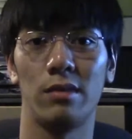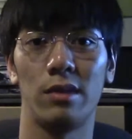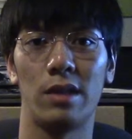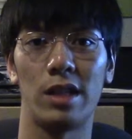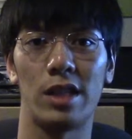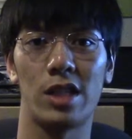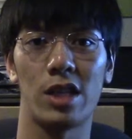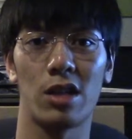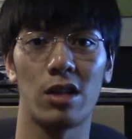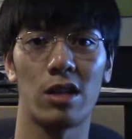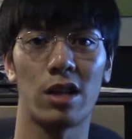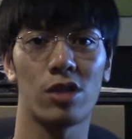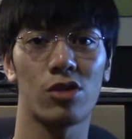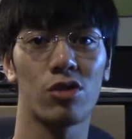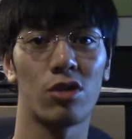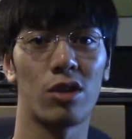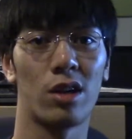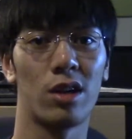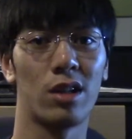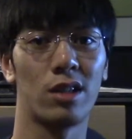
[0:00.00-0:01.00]
they share
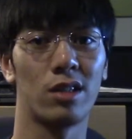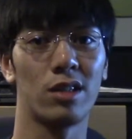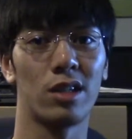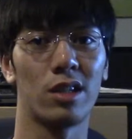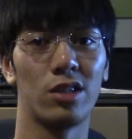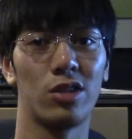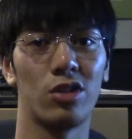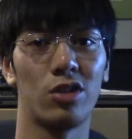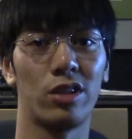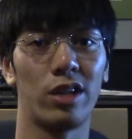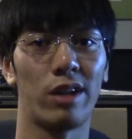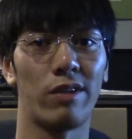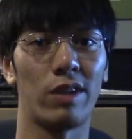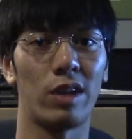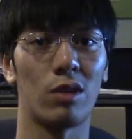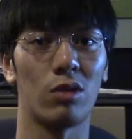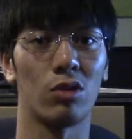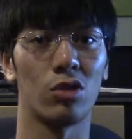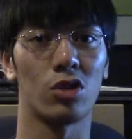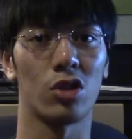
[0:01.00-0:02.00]
electrons until they have
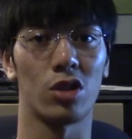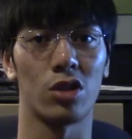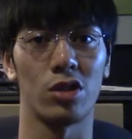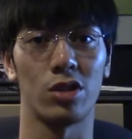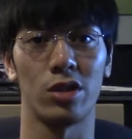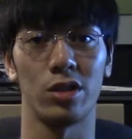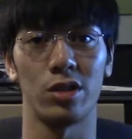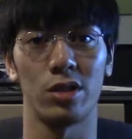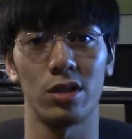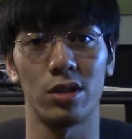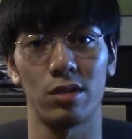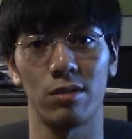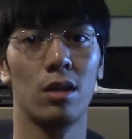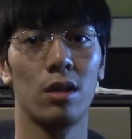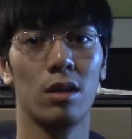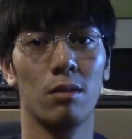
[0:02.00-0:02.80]
equal charges.